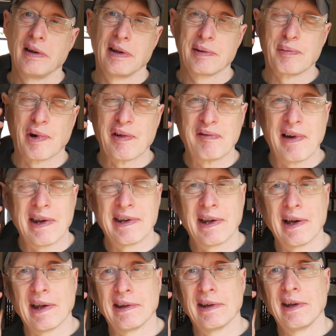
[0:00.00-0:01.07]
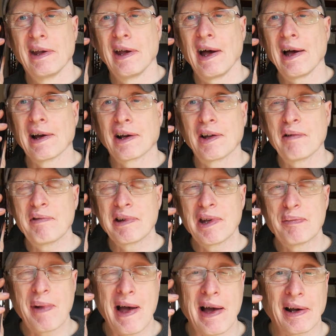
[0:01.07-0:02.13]
It's my friend Ant. Ant, can I ring
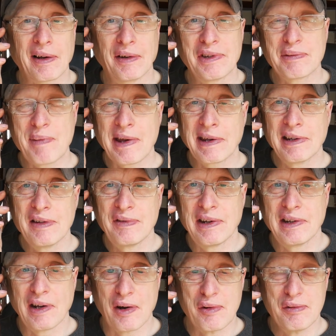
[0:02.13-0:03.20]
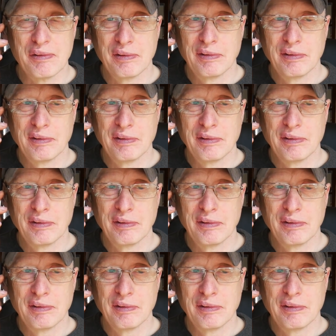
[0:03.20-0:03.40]
you back? I'm just making a video.